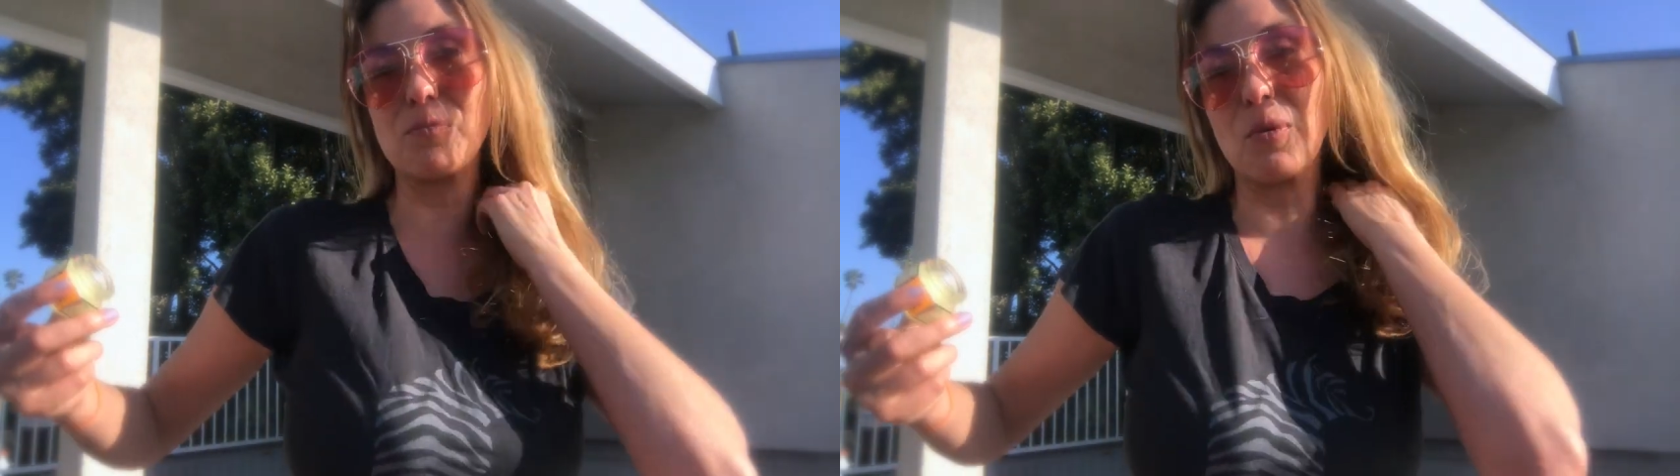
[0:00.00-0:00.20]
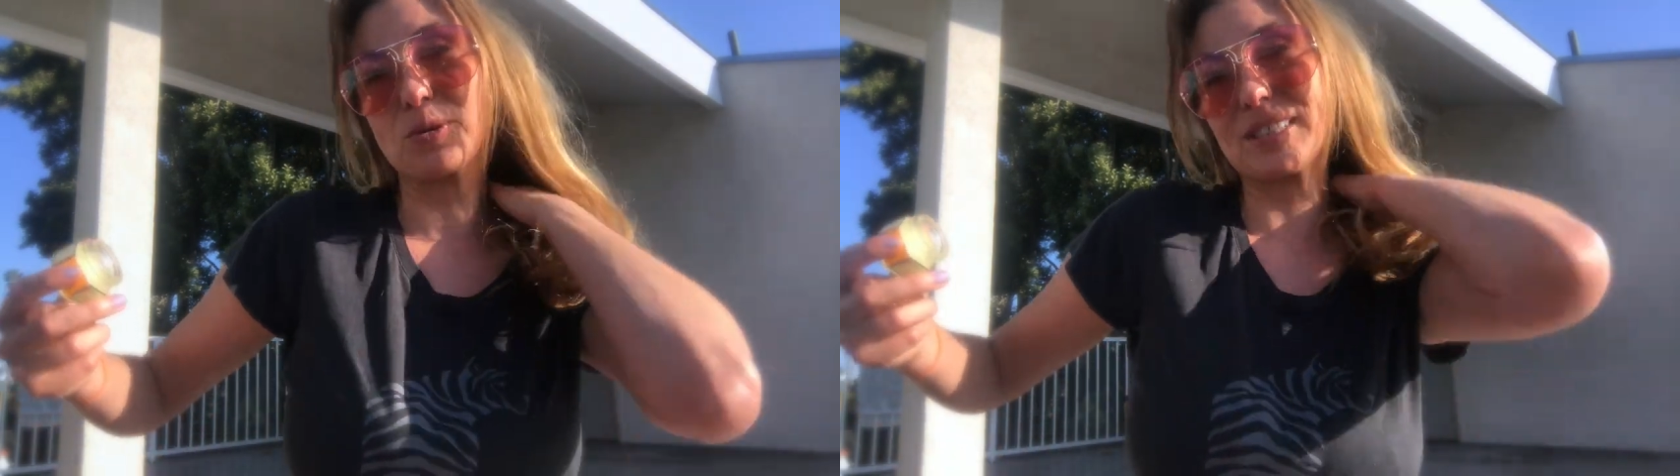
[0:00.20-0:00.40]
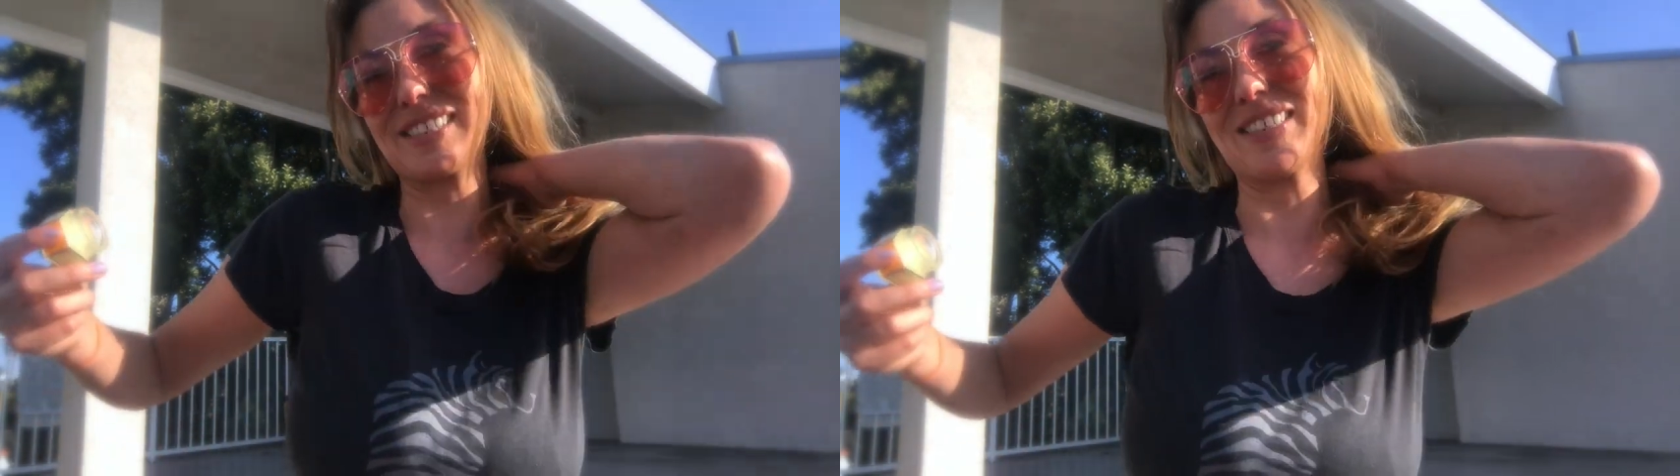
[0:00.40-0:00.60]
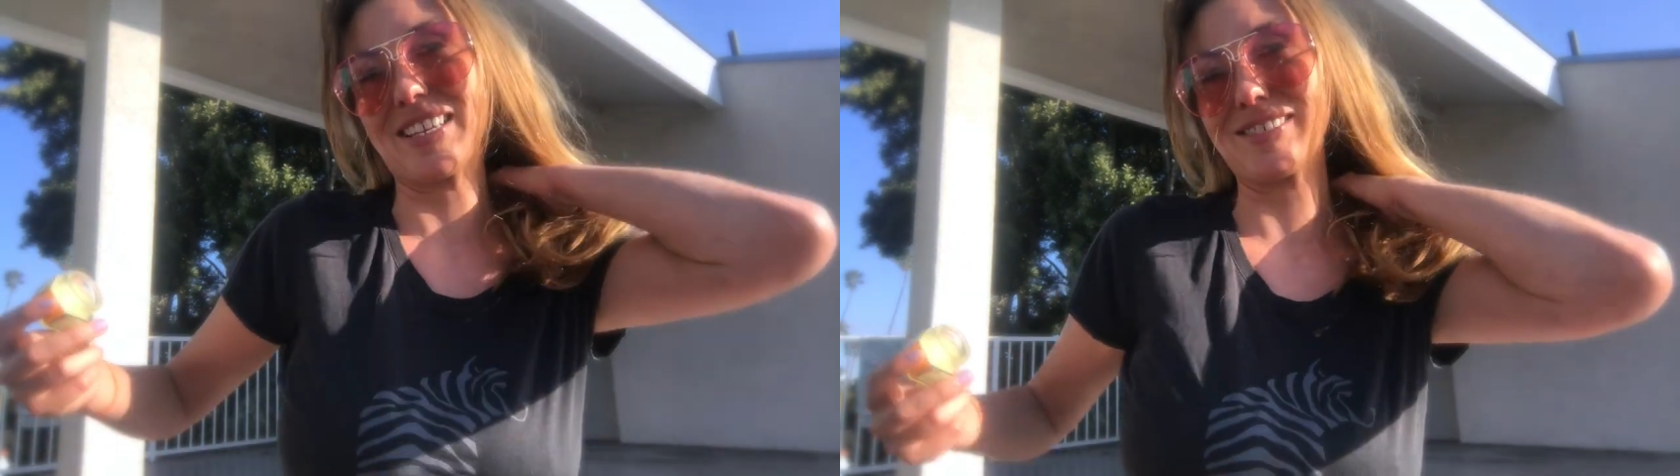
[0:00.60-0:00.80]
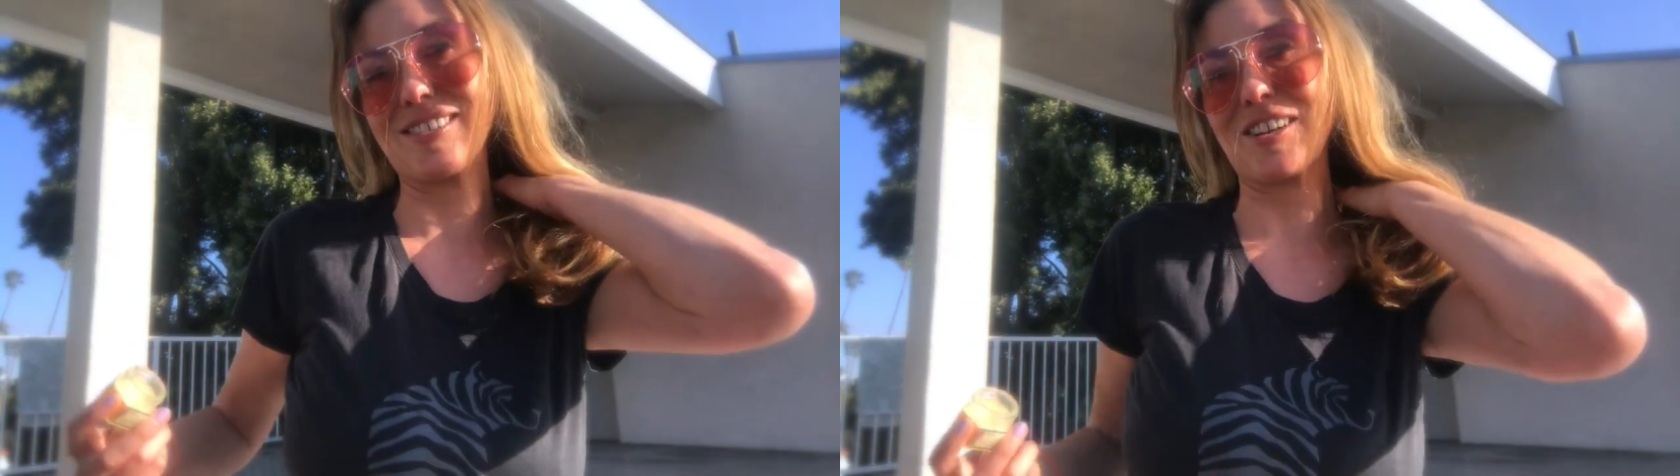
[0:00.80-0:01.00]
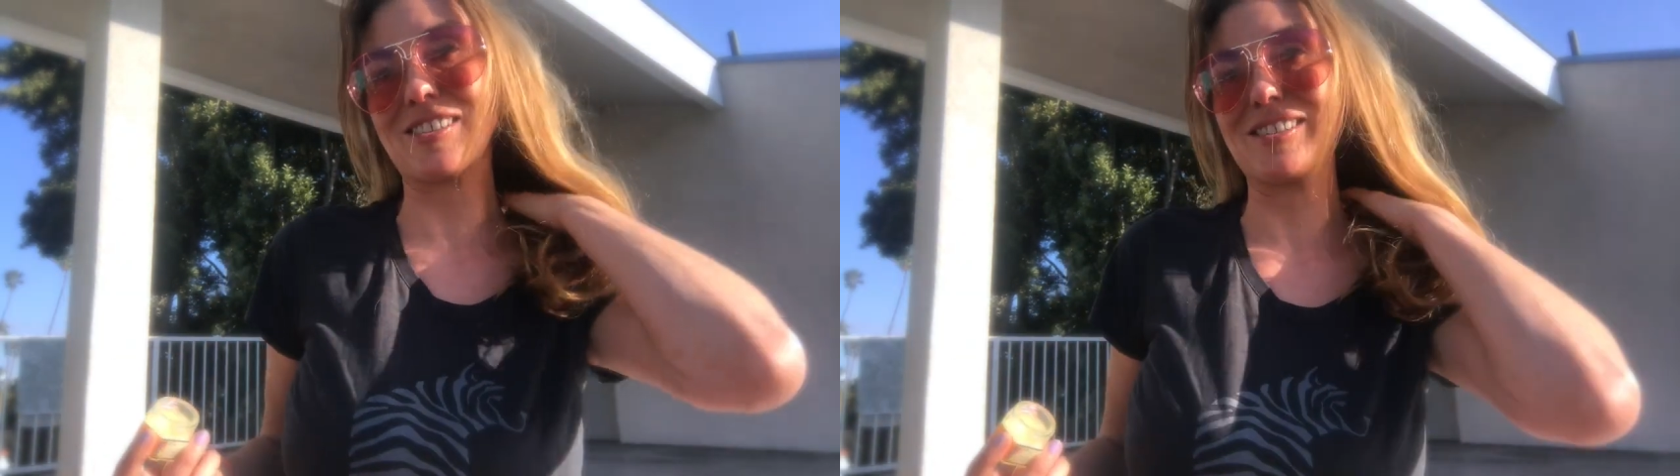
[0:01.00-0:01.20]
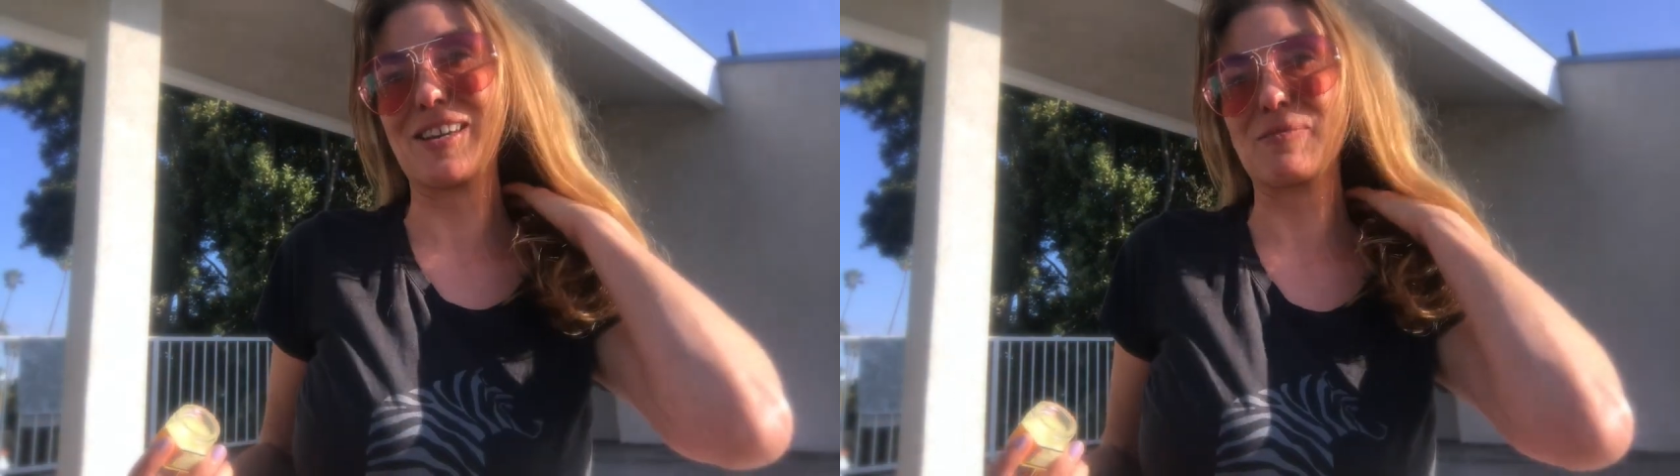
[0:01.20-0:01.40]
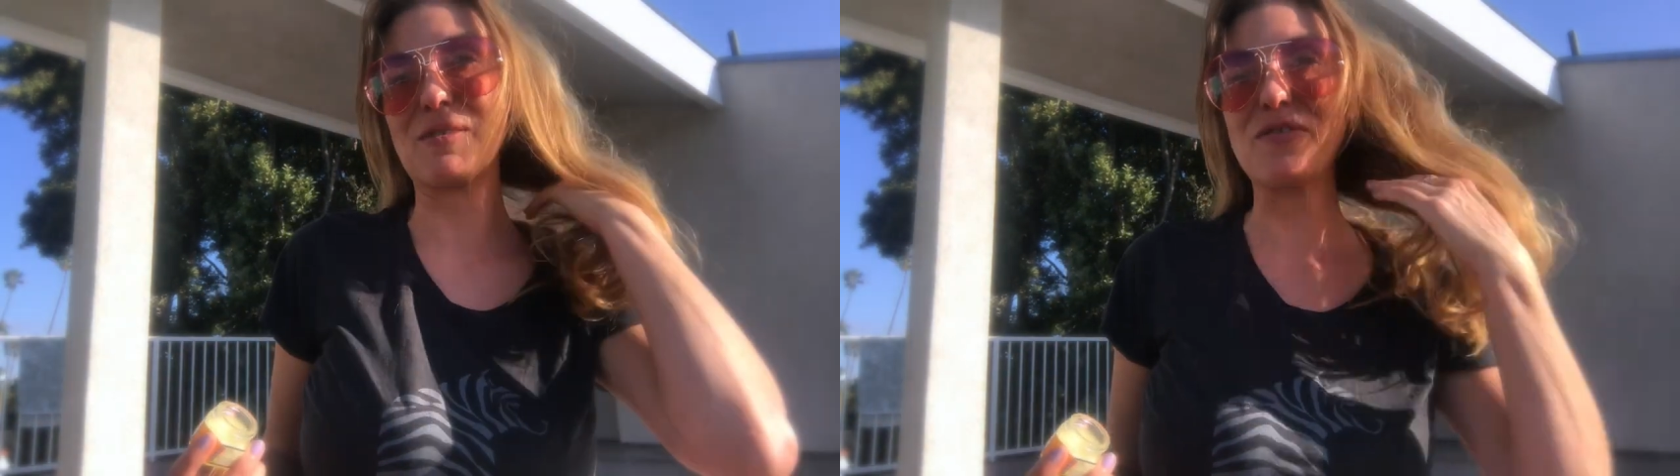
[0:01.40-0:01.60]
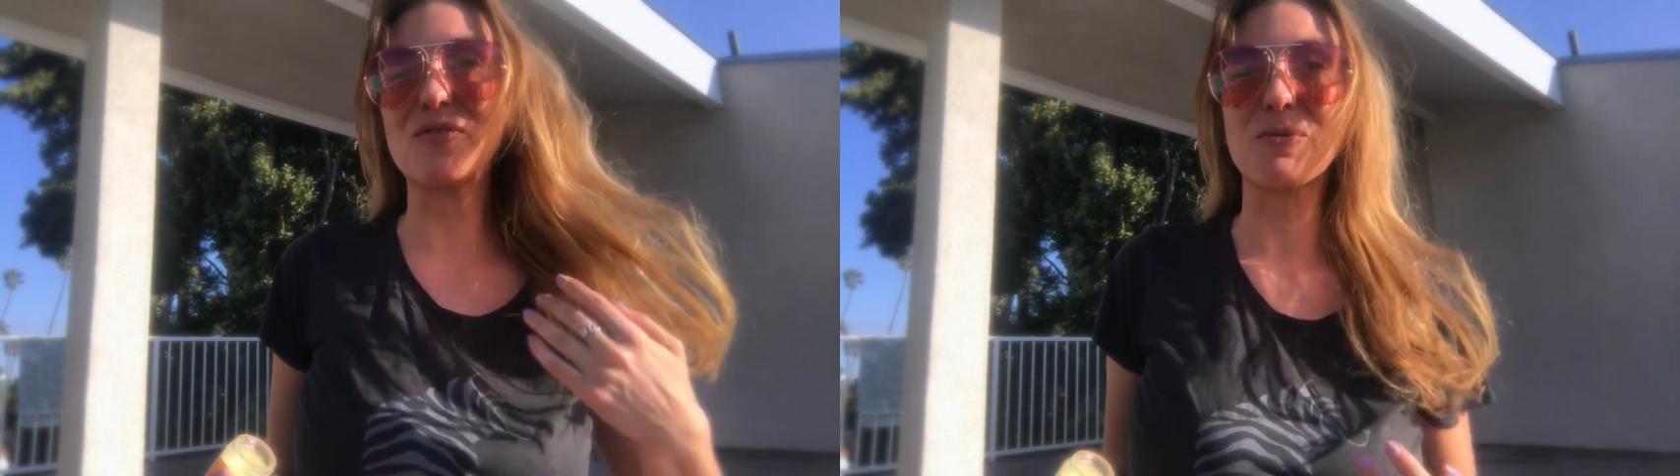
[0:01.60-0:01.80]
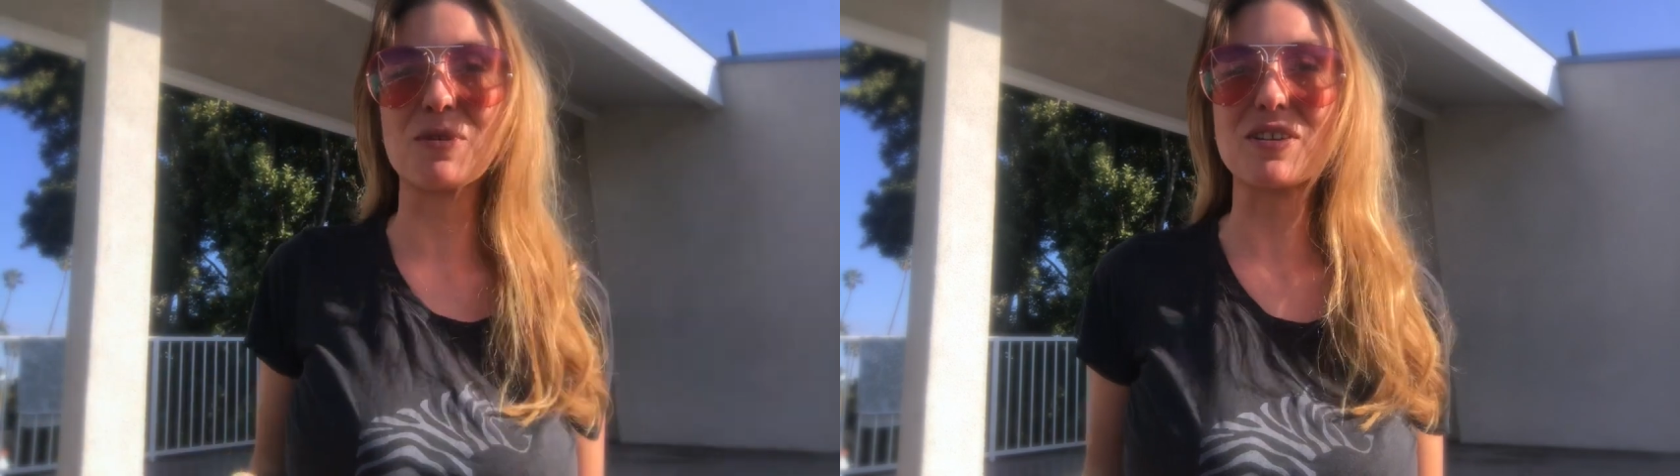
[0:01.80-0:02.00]
mostly desk jockey like me
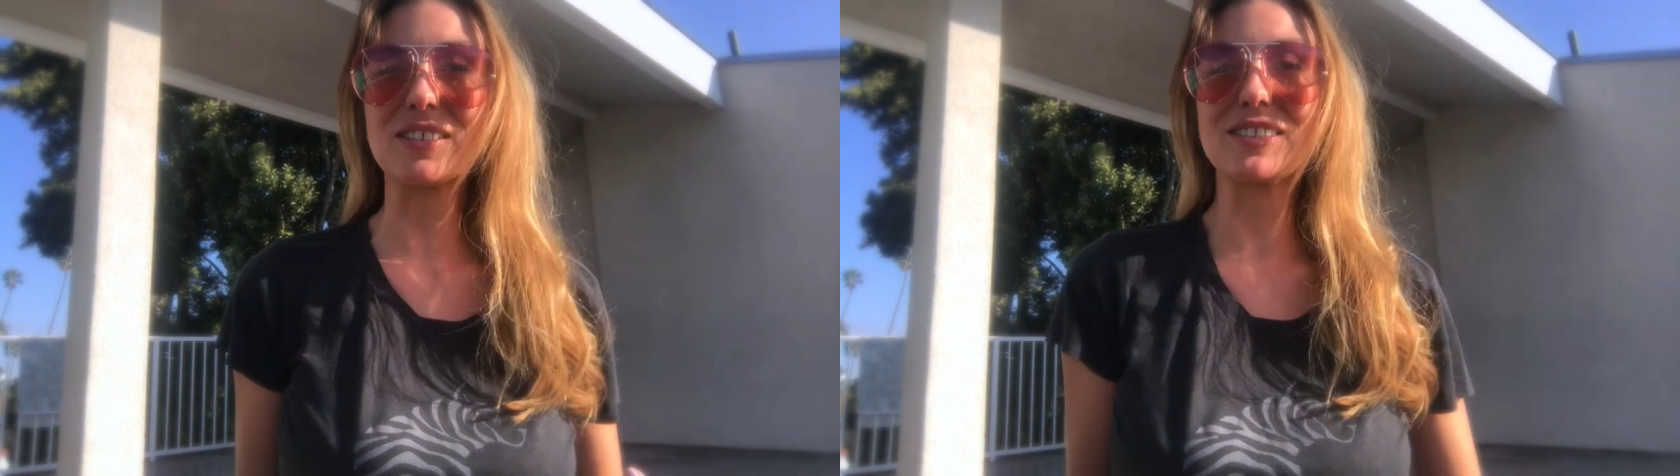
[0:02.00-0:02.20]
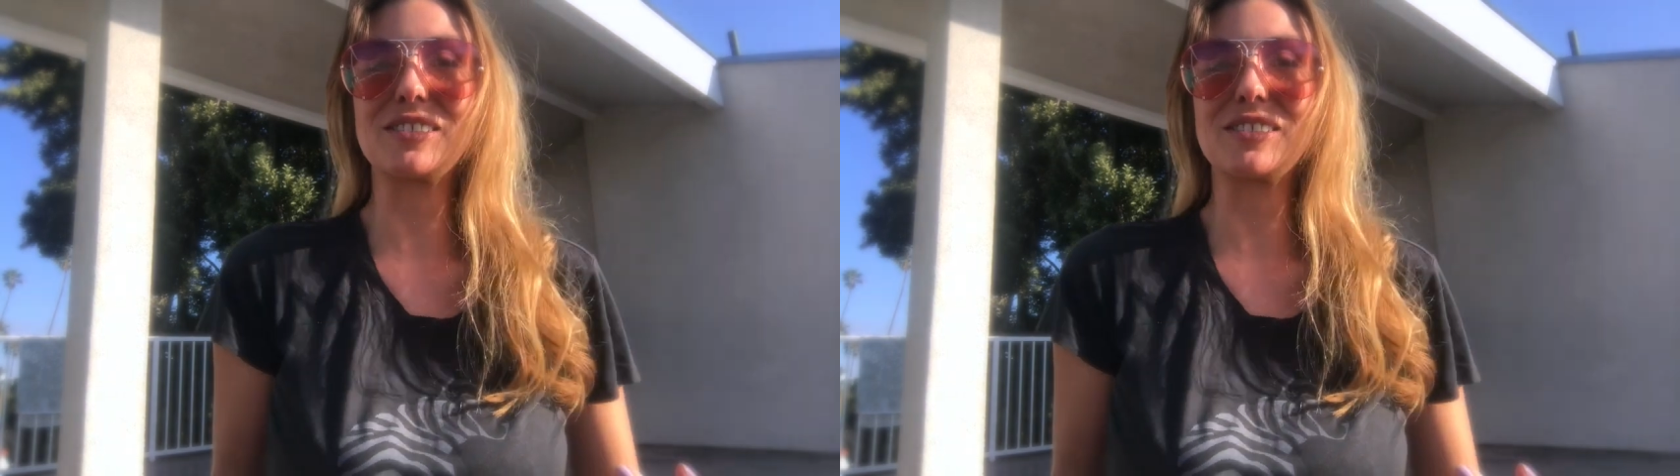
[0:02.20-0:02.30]
for work,